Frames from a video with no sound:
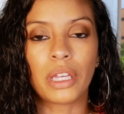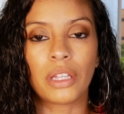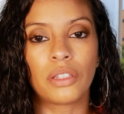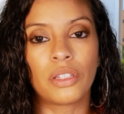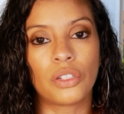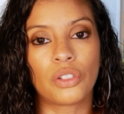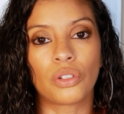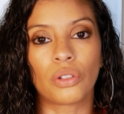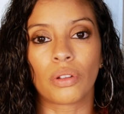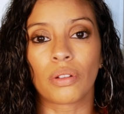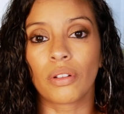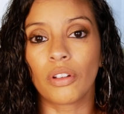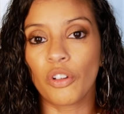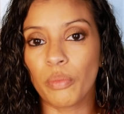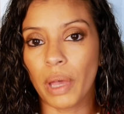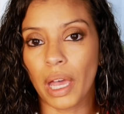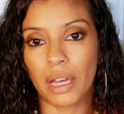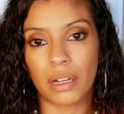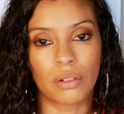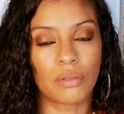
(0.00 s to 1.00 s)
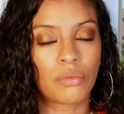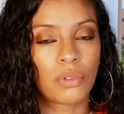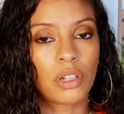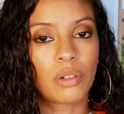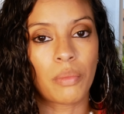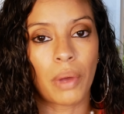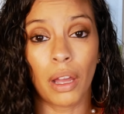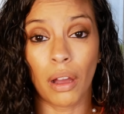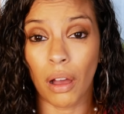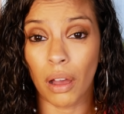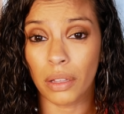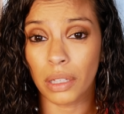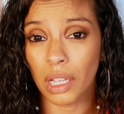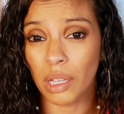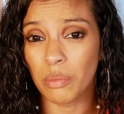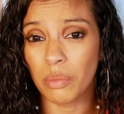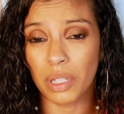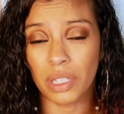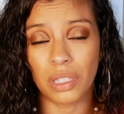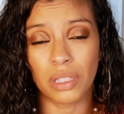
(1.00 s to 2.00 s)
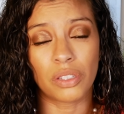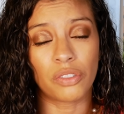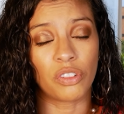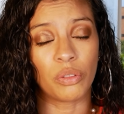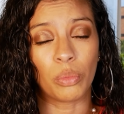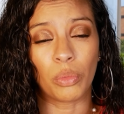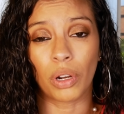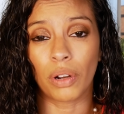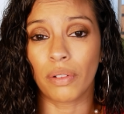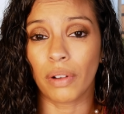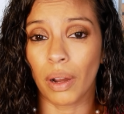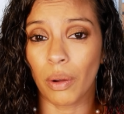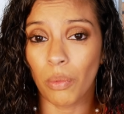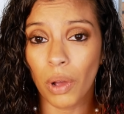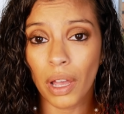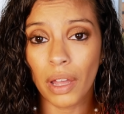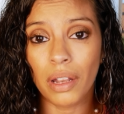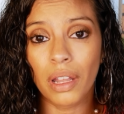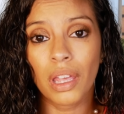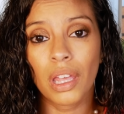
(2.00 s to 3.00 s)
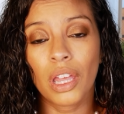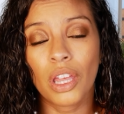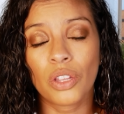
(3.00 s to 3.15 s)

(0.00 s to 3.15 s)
a digital nomad and run my online business from wherever I want.